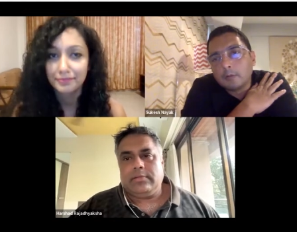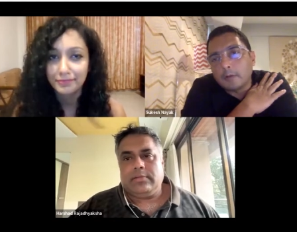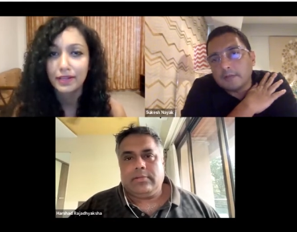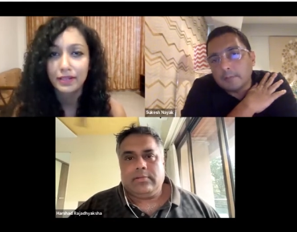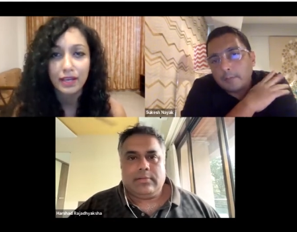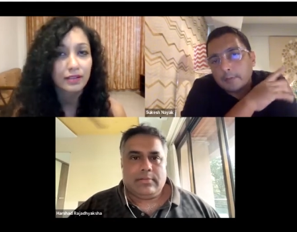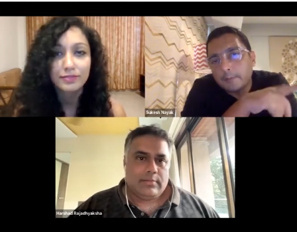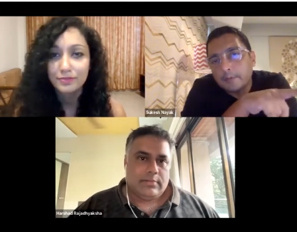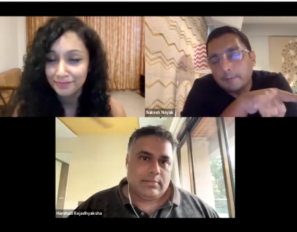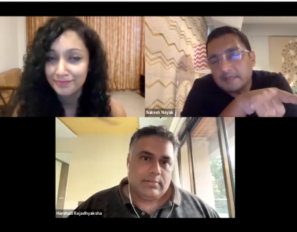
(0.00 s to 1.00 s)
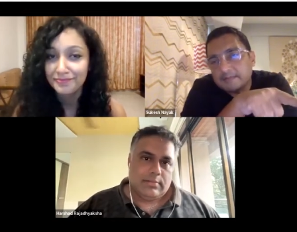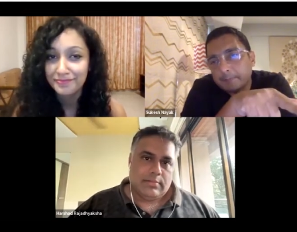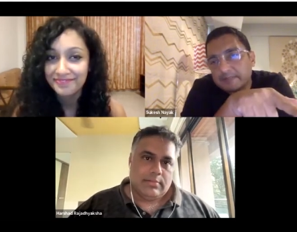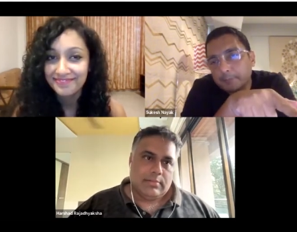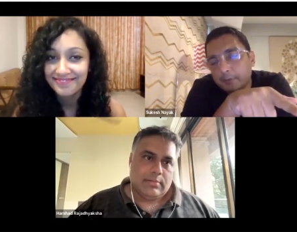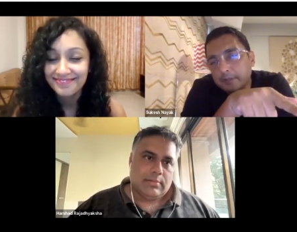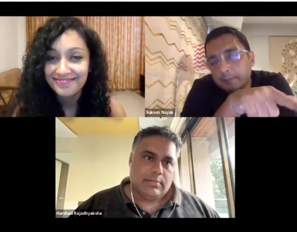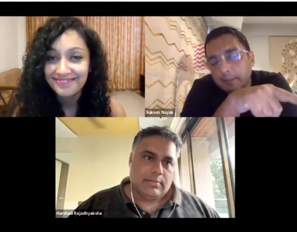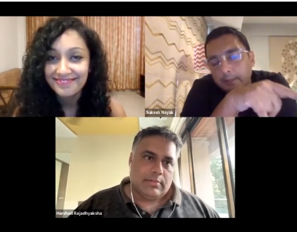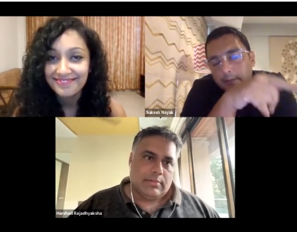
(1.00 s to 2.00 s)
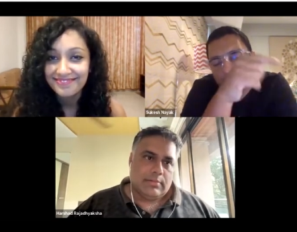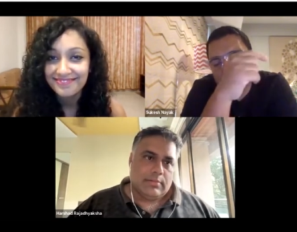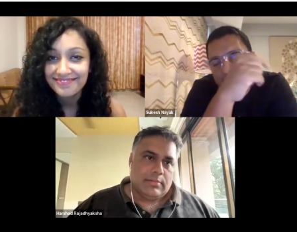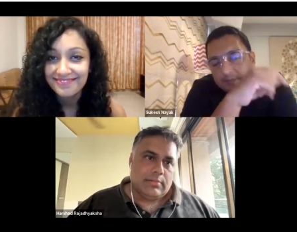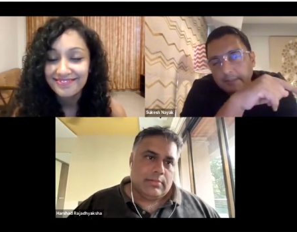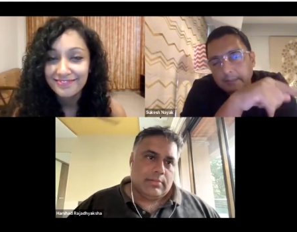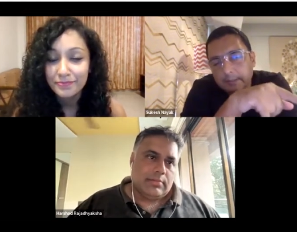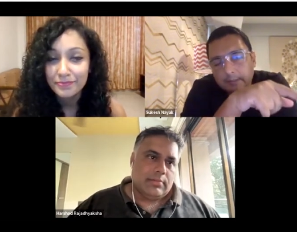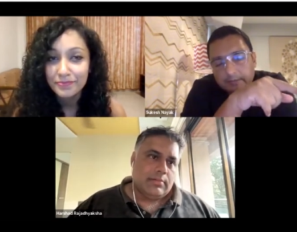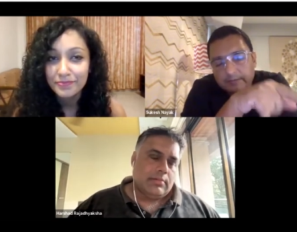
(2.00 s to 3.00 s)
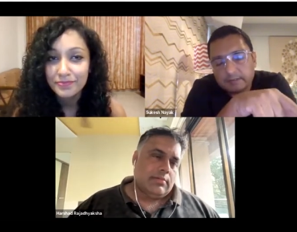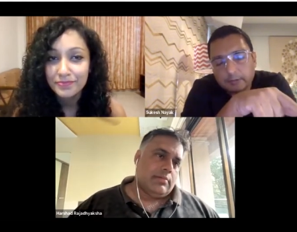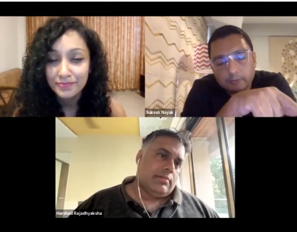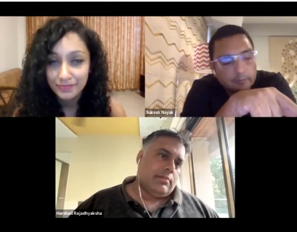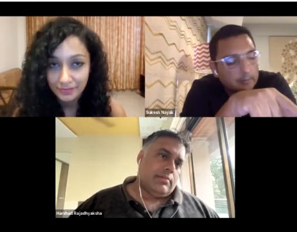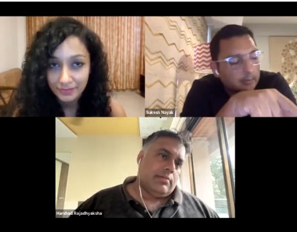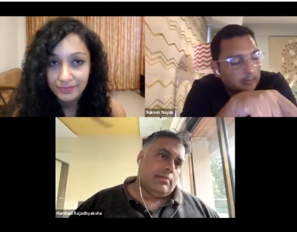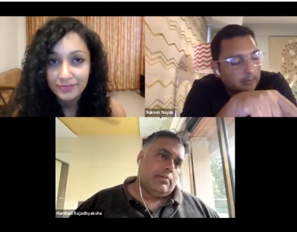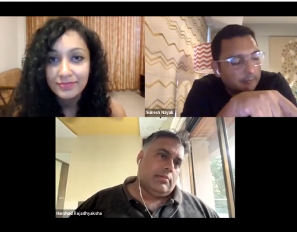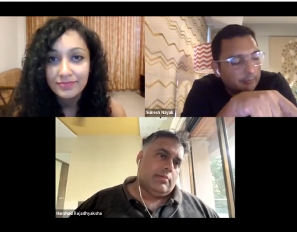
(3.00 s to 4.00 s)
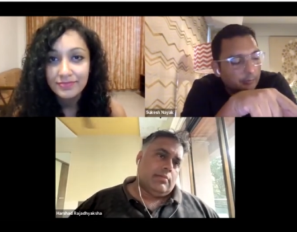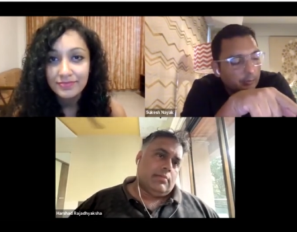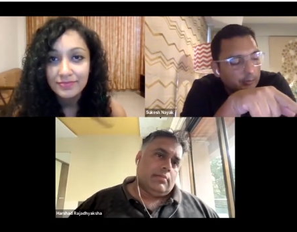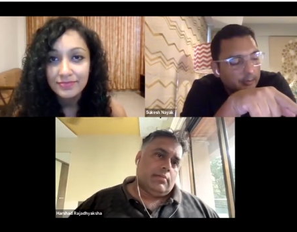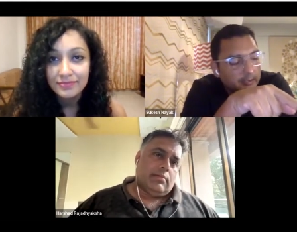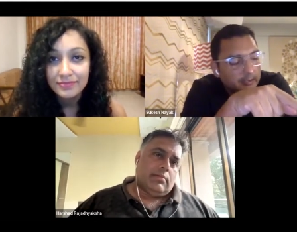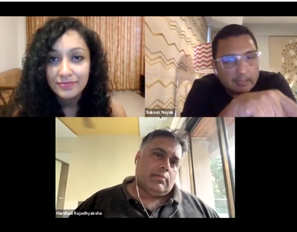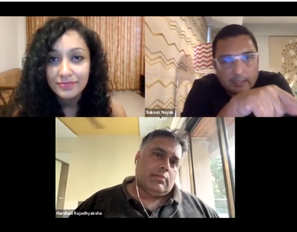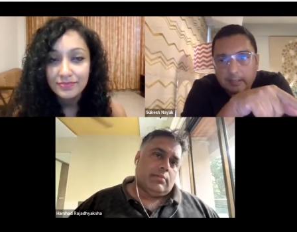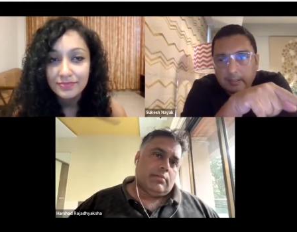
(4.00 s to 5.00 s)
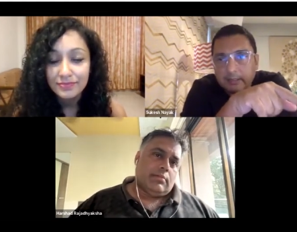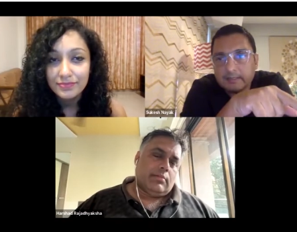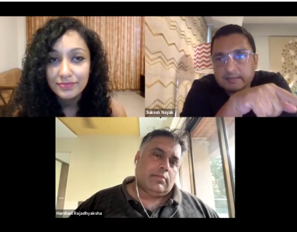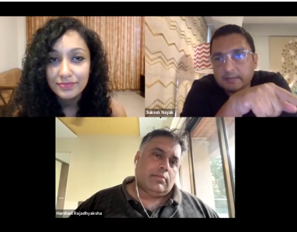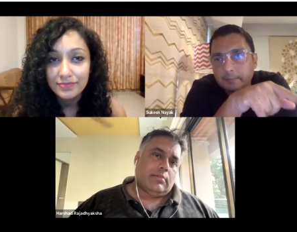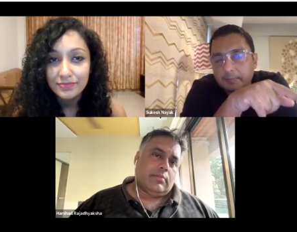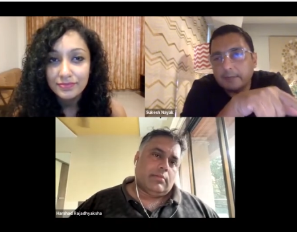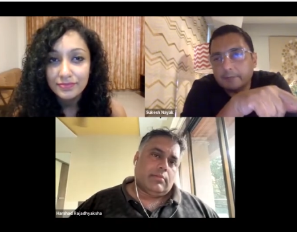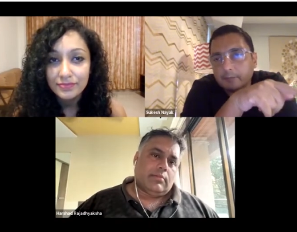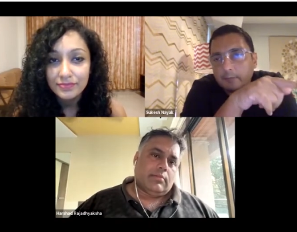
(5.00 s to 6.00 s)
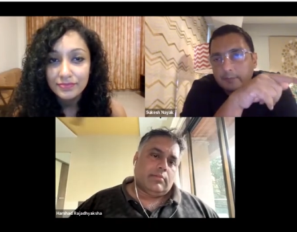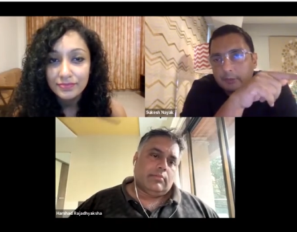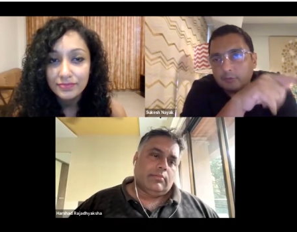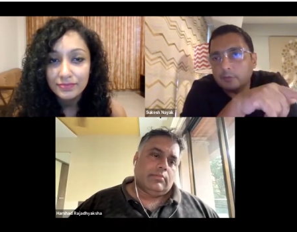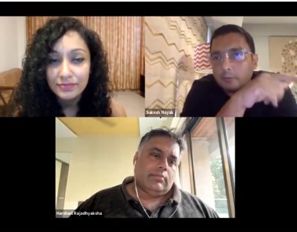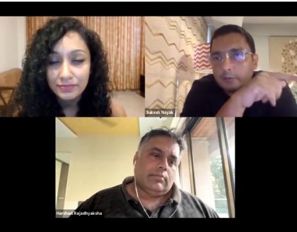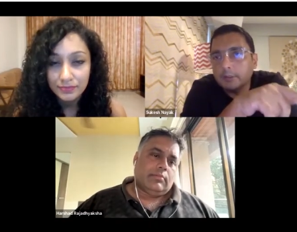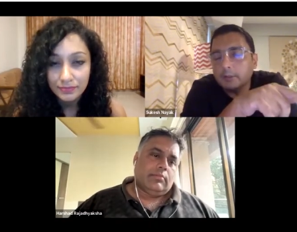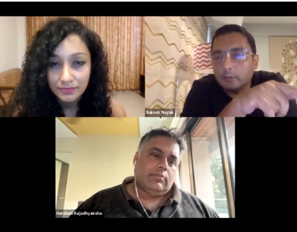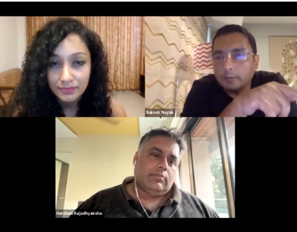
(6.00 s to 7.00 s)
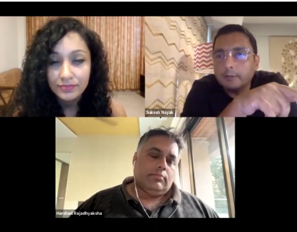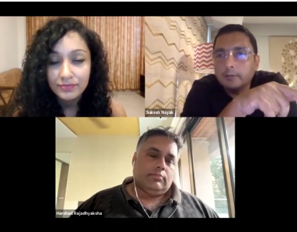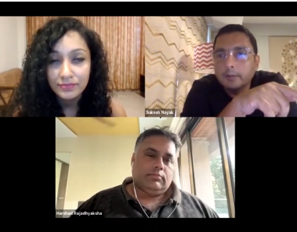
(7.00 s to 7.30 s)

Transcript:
Speaker 1: No, I think the, the best the best point he made, which is very interesting to if your DNA is the platform that you're working on,